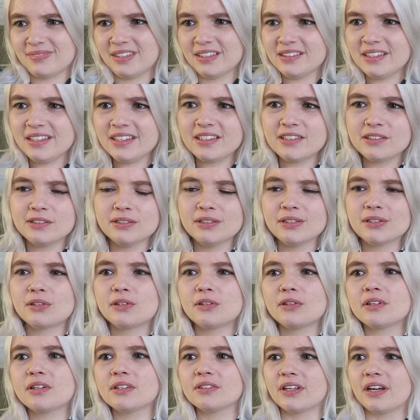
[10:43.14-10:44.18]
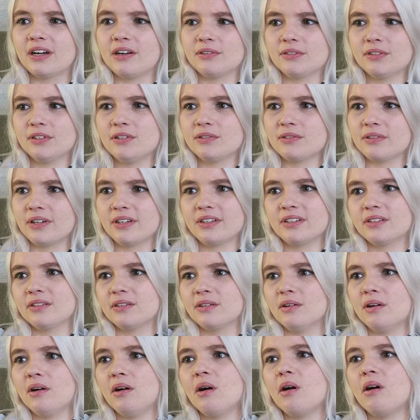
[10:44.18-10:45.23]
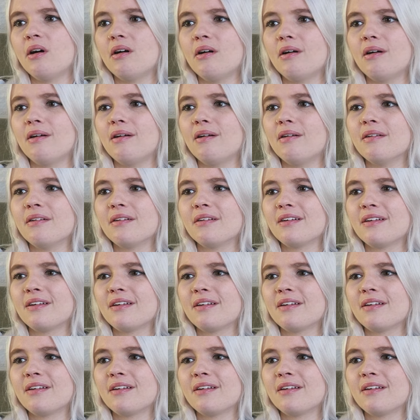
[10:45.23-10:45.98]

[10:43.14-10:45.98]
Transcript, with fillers: did they kill the girl now? No, right? No. Oh.